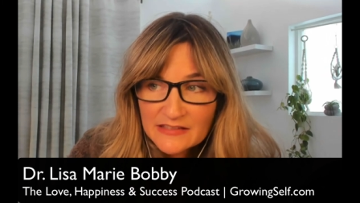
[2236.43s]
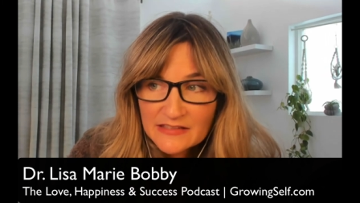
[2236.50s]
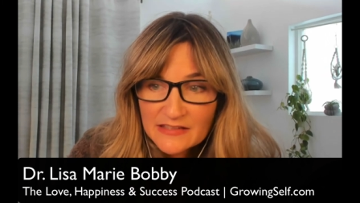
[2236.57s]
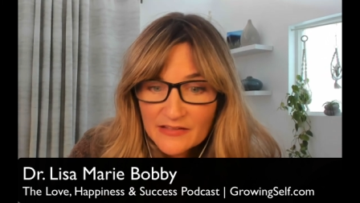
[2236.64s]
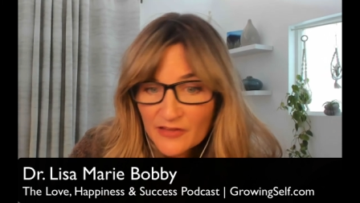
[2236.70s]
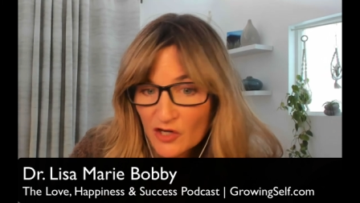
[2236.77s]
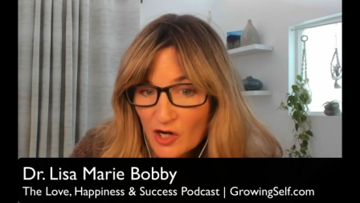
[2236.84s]

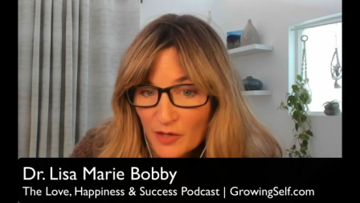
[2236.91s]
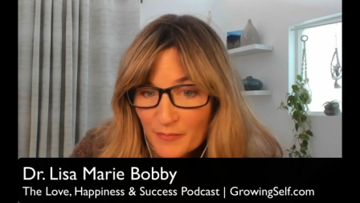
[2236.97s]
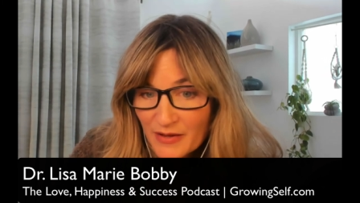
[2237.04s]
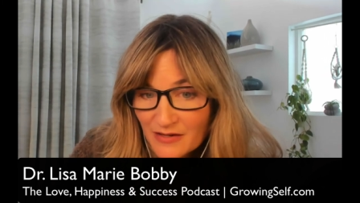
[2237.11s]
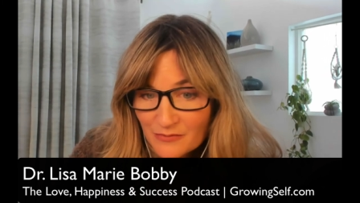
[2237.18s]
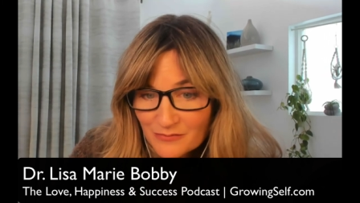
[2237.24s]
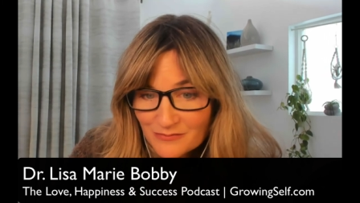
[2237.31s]
there are
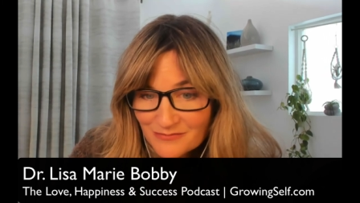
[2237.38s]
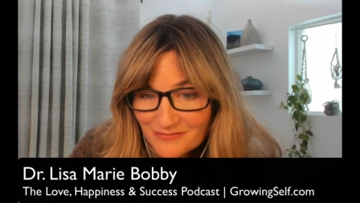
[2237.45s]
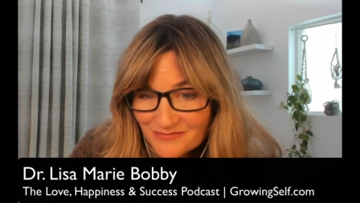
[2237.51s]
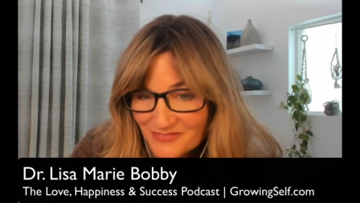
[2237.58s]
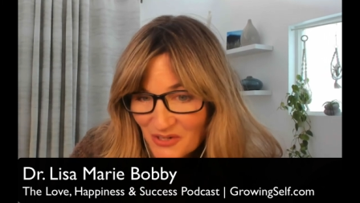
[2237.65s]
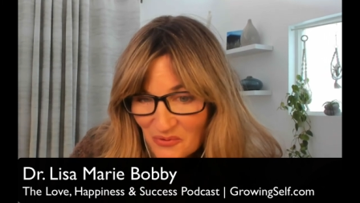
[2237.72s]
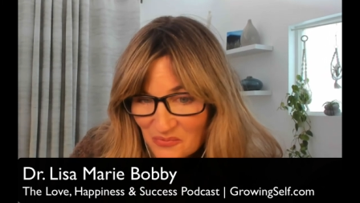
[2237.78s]
many
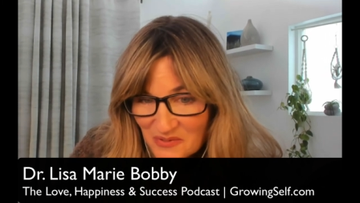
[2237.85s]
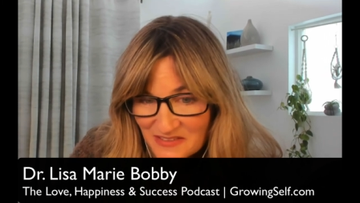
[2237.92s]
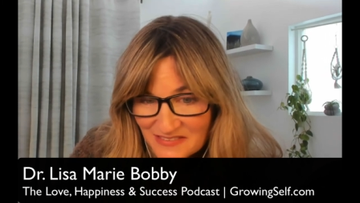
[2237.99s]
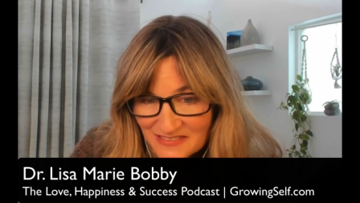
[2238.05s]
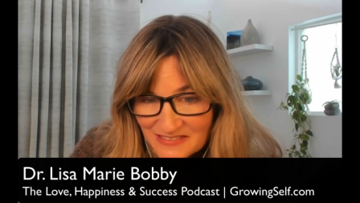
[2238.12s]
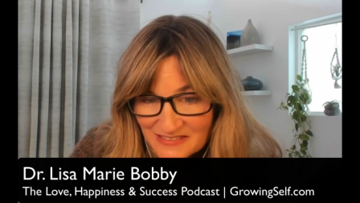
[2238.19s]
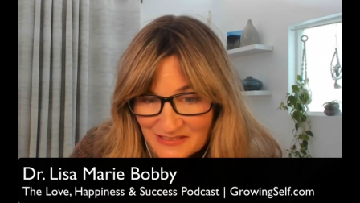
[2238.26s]
you know,
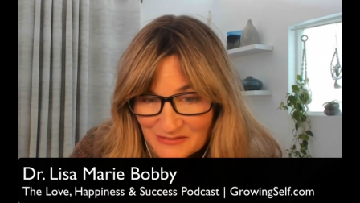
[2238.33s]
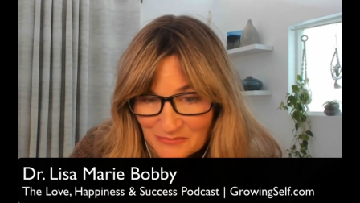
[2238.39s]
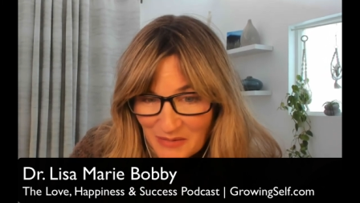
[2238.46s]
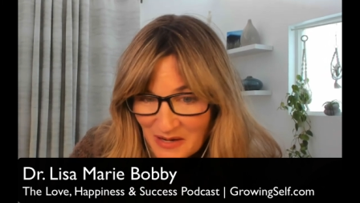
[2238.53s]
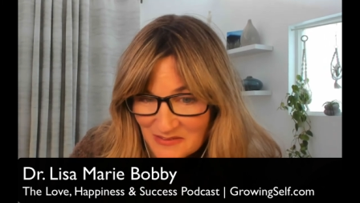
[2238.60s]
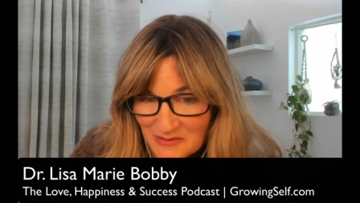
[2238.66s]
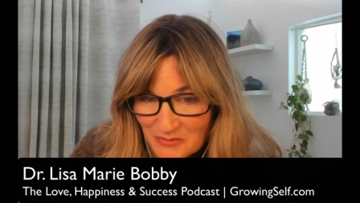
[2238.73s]
reasons
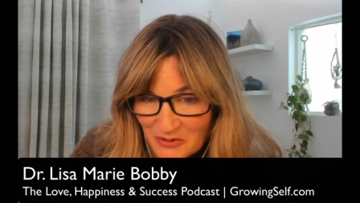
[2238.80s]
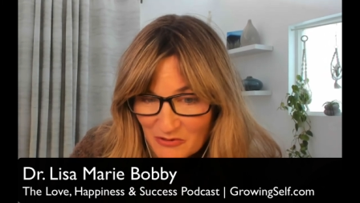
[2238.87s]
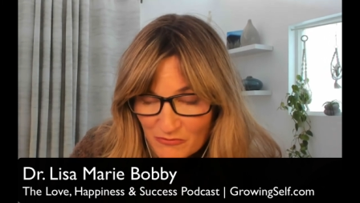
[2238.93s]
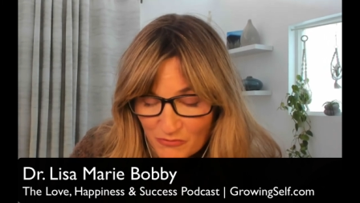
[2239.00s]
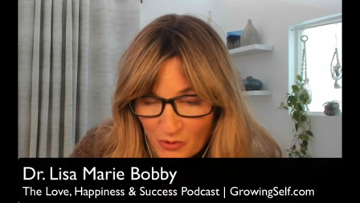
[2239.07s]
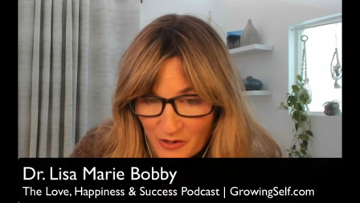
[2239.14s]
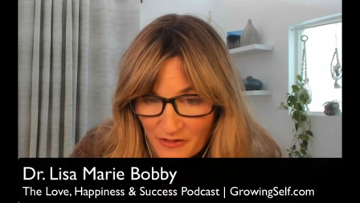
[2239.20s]
possibly
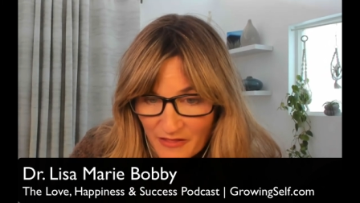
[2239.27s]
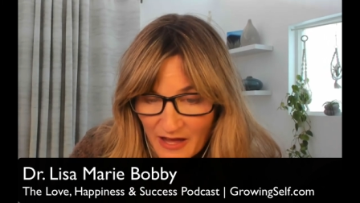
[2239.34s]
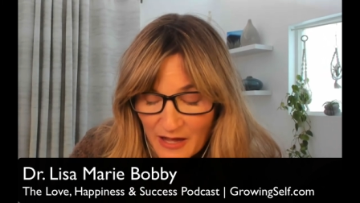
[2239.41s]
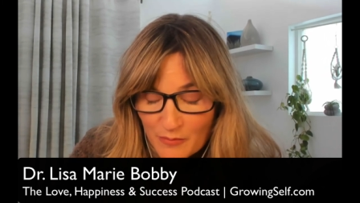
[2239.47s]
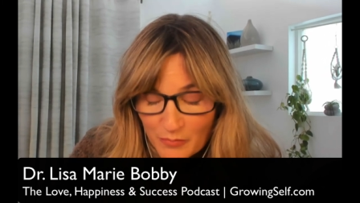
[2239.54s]
for that.